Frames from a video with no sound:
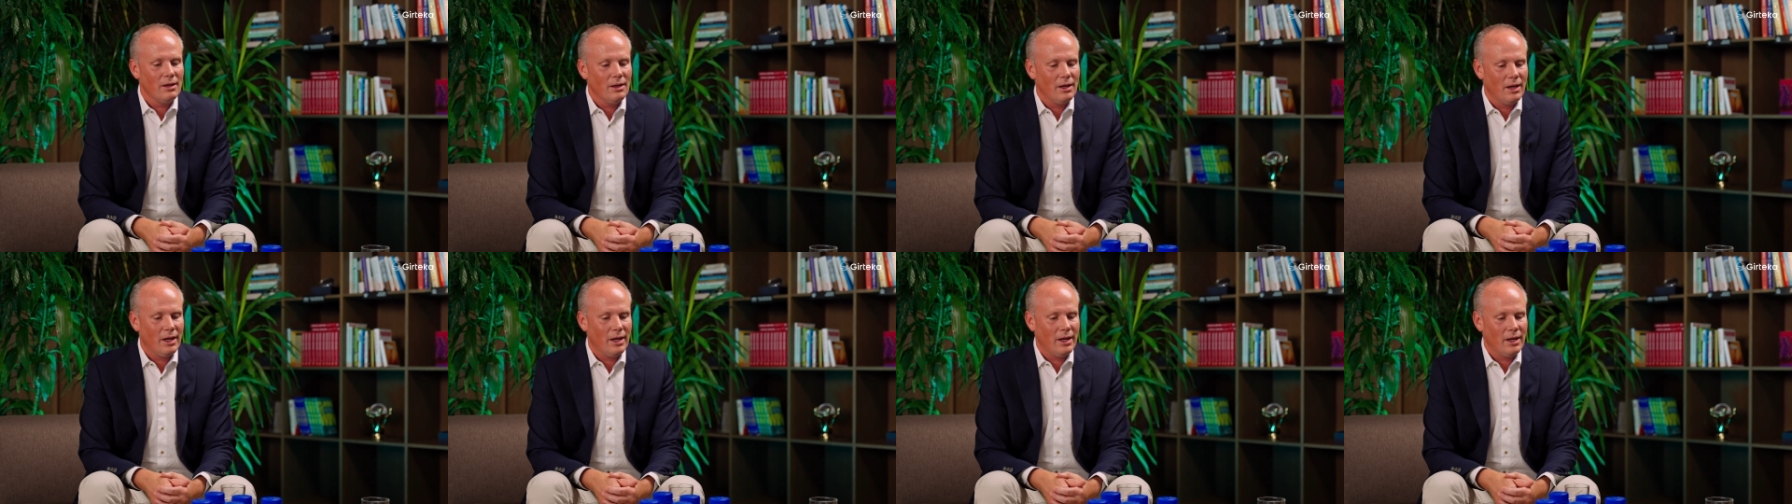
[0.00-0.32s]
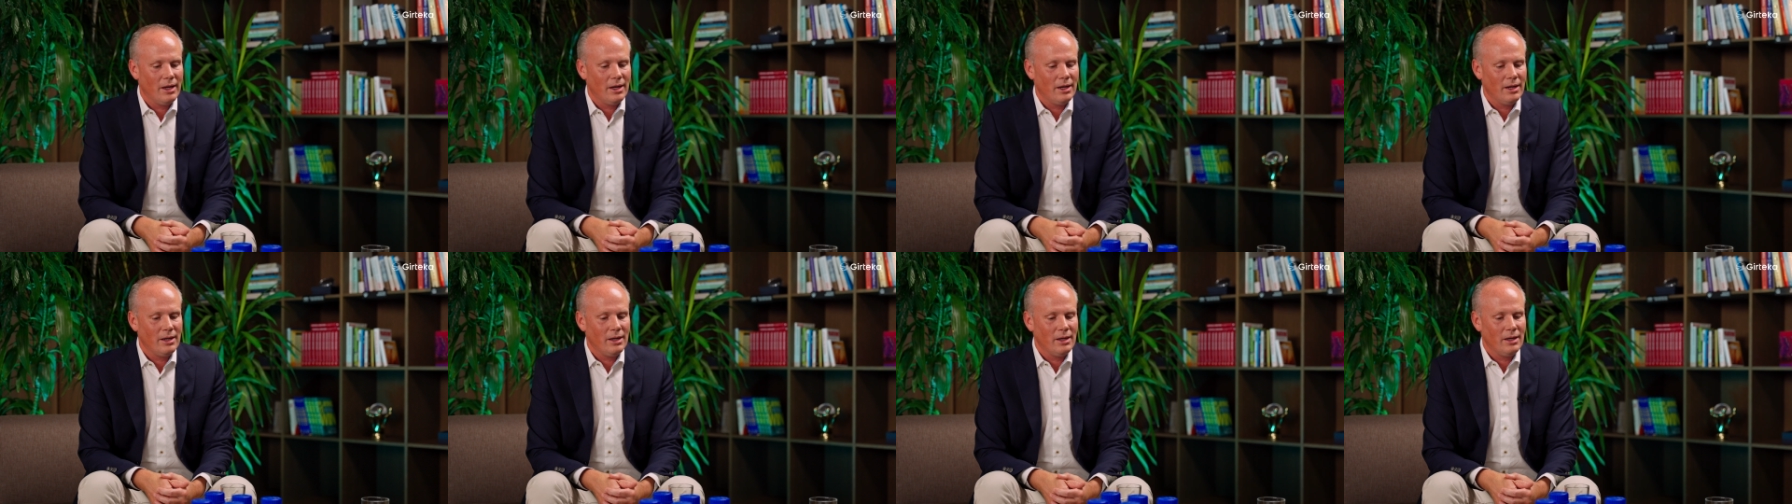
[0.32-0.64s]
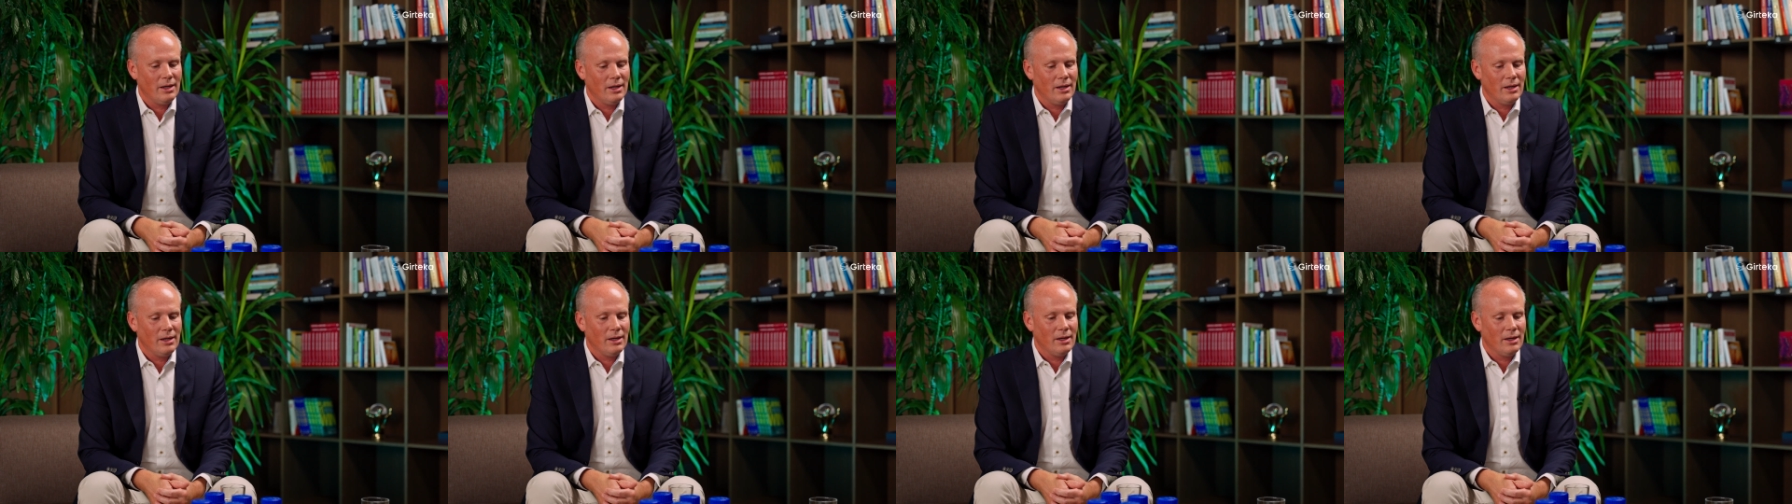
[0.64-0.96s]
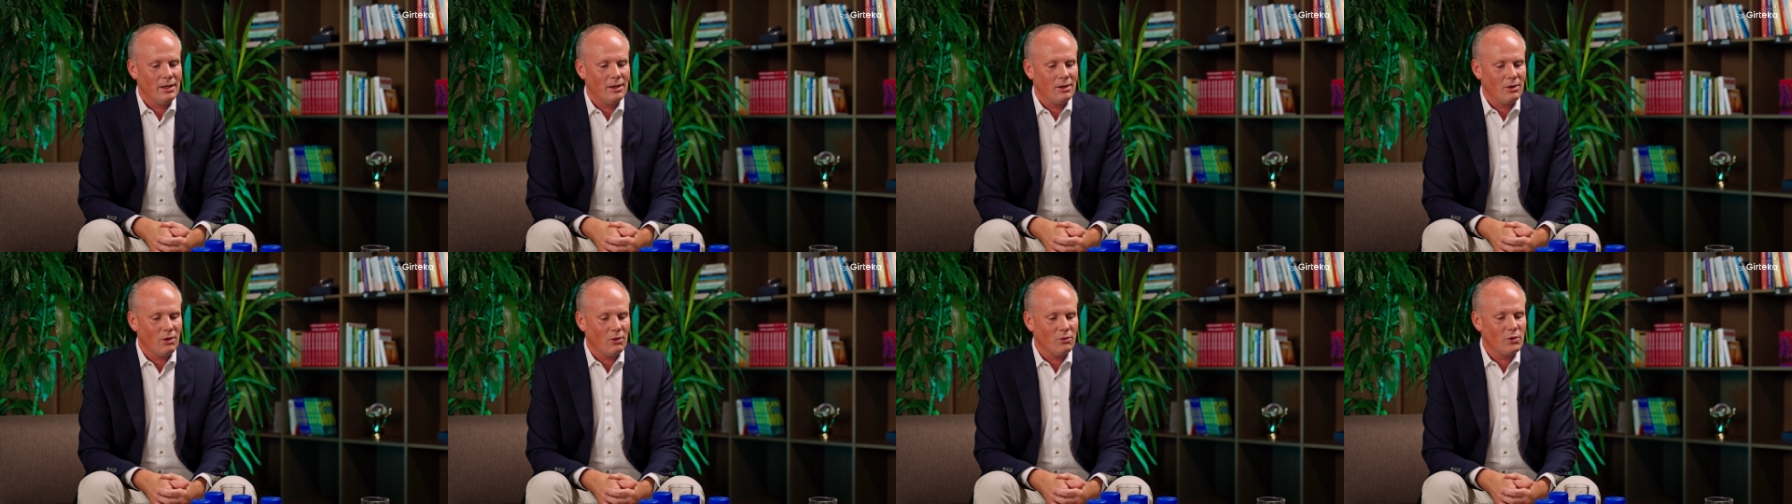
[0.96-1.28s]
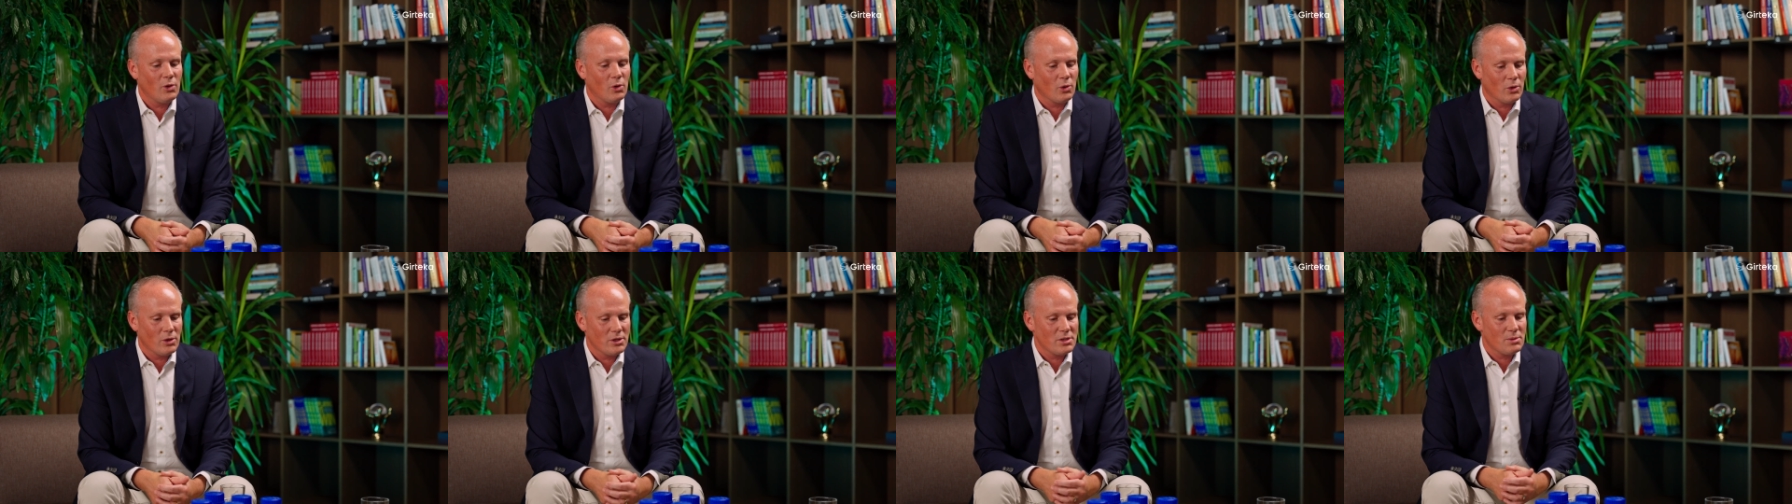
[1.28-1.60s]
Uh, of
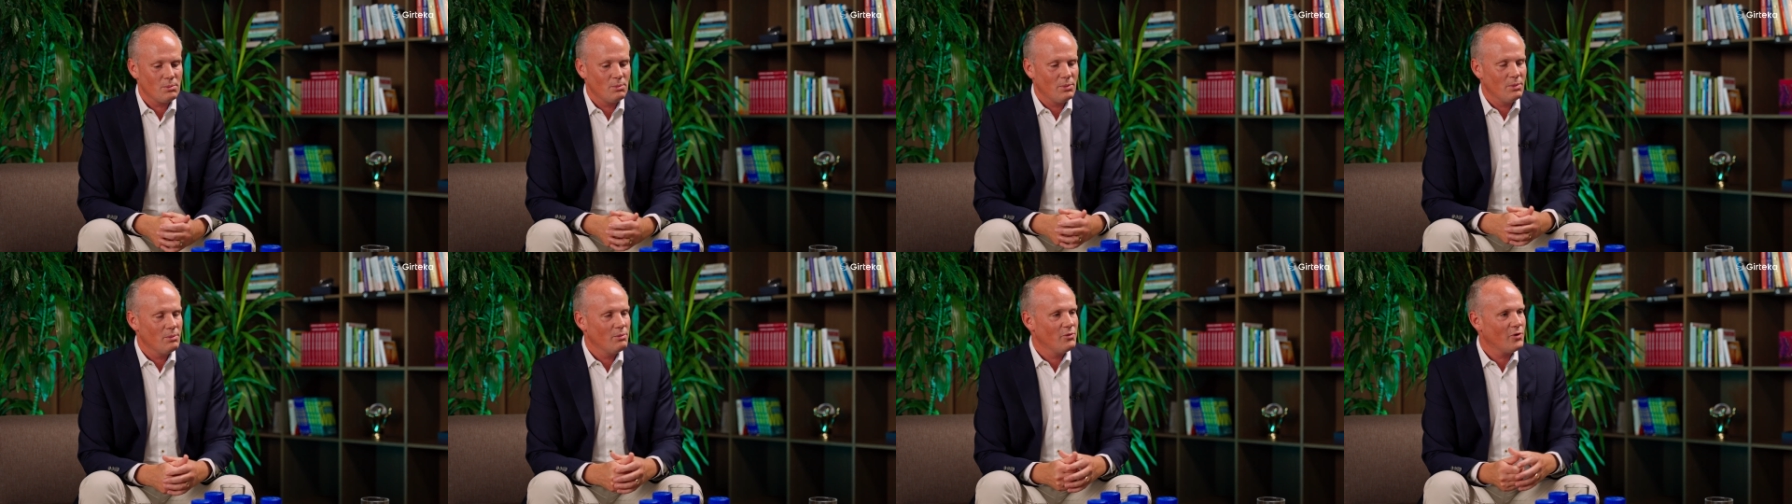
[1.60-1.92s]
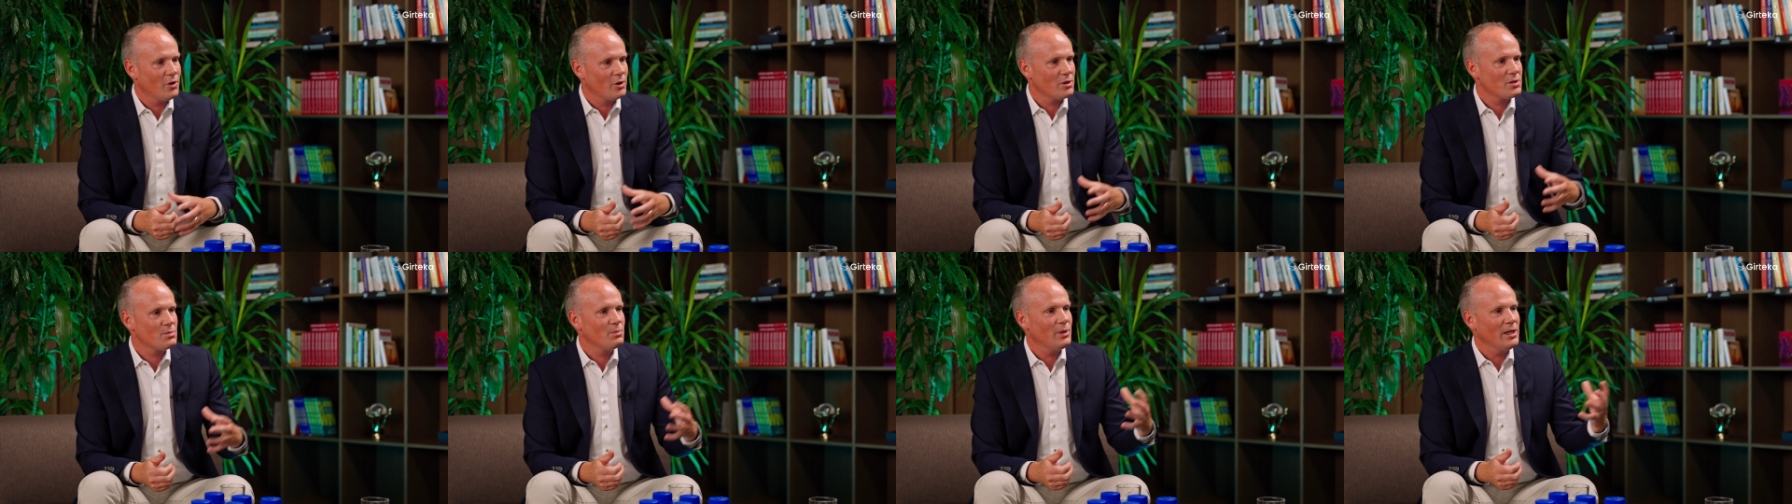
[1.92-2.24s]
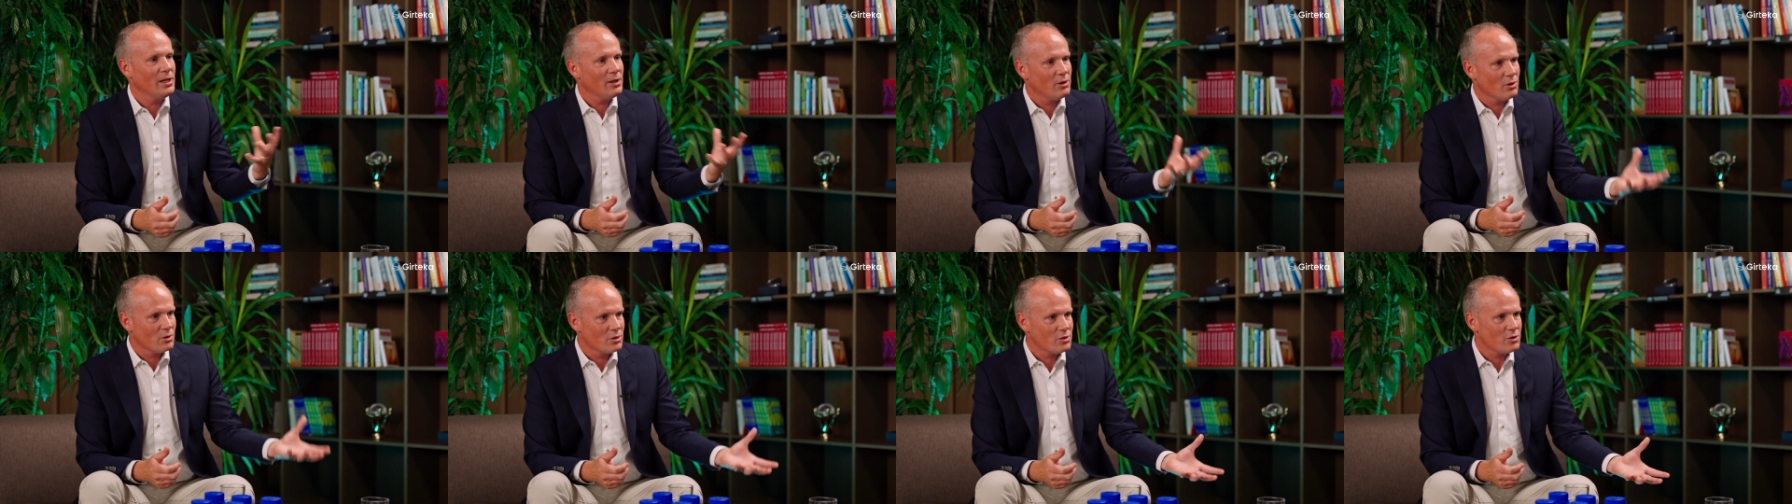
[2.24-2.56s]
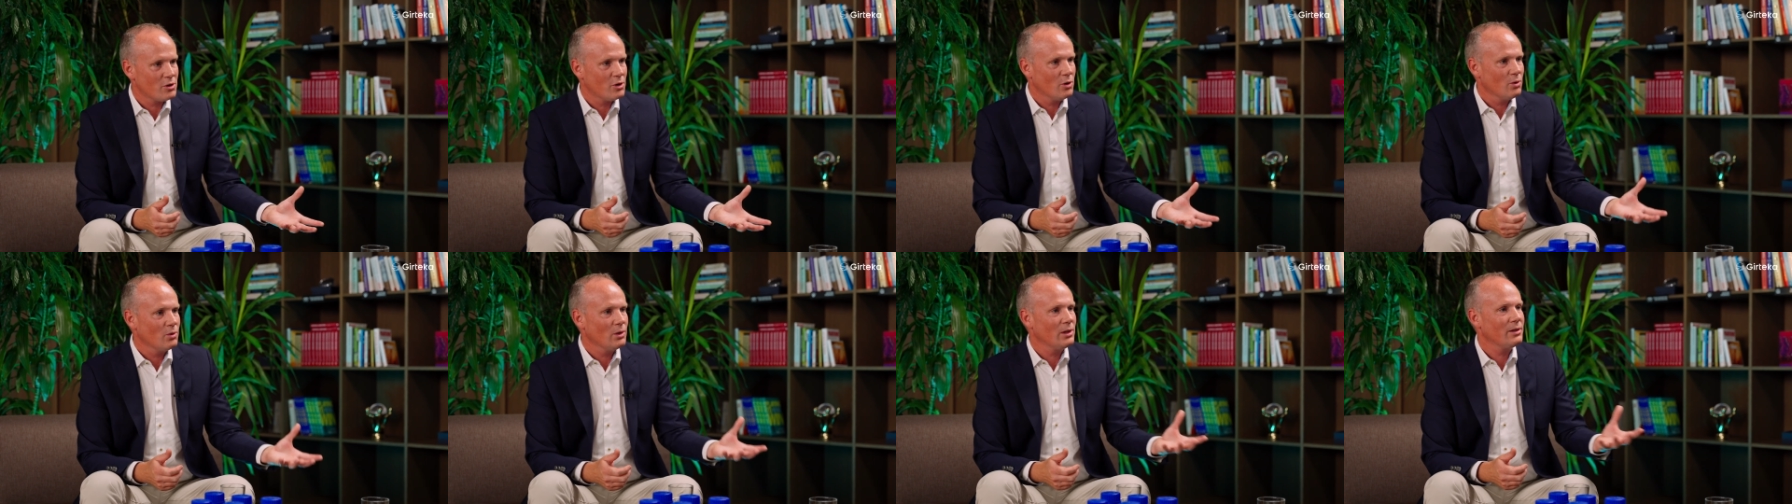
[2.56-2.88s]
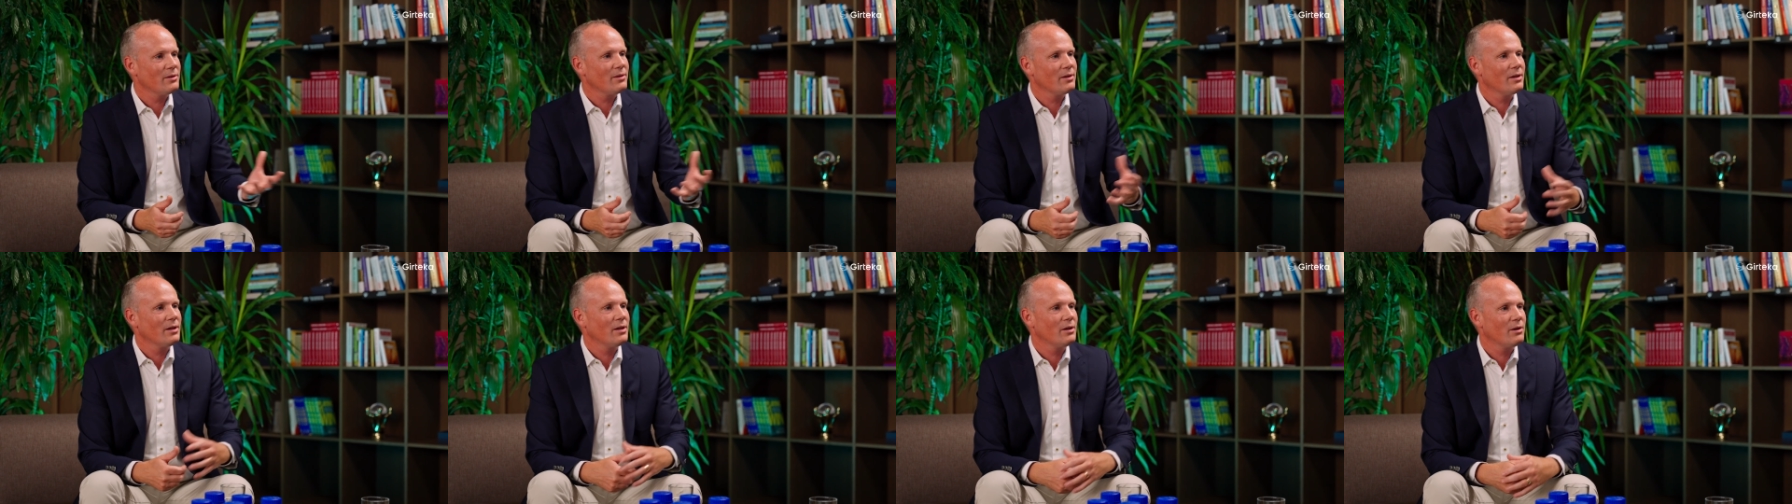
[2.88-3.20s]
course, first being controlled